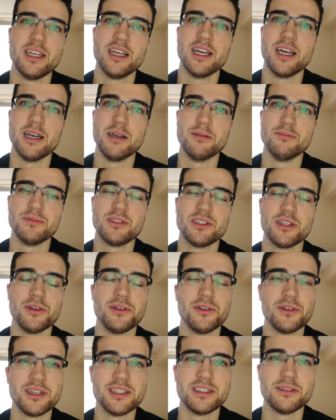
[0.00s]
Um,
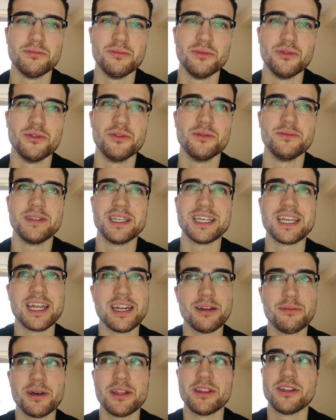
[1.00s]
so it's more
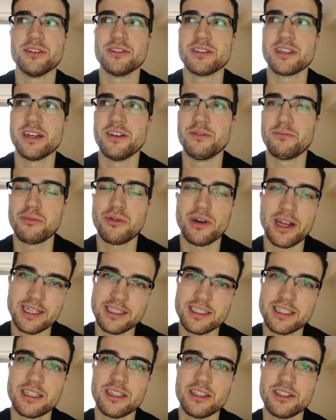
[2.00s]
again about those kind of
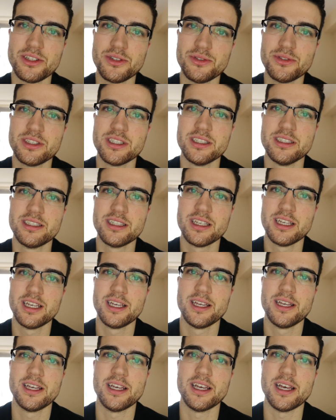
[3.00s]
practical uses
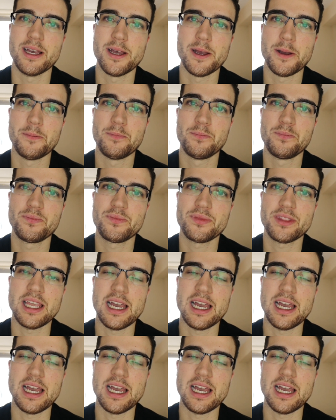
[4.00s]
um,